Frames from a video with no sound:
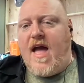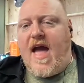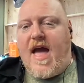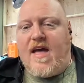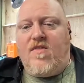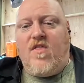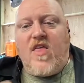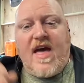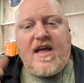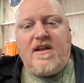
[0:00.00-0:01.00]
And
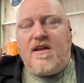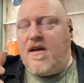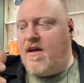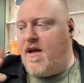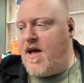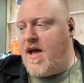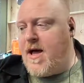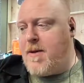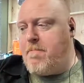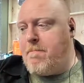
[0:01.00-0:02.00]
then
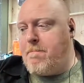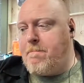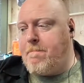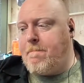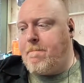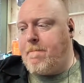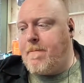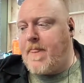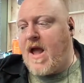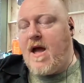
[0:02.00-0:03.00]

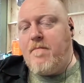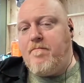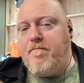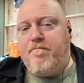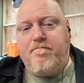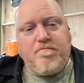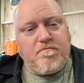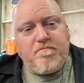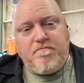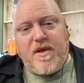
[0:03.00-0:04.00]
I
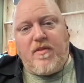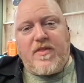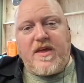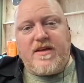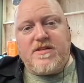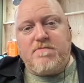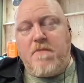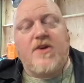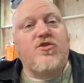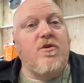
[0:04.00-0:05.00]
built these
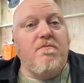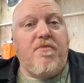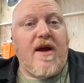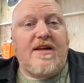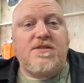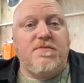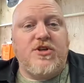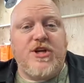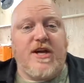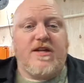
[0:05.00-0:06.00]
mushroom press
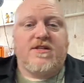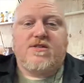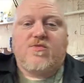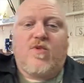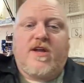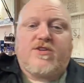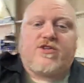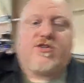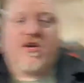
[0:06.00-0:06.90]
machines, which,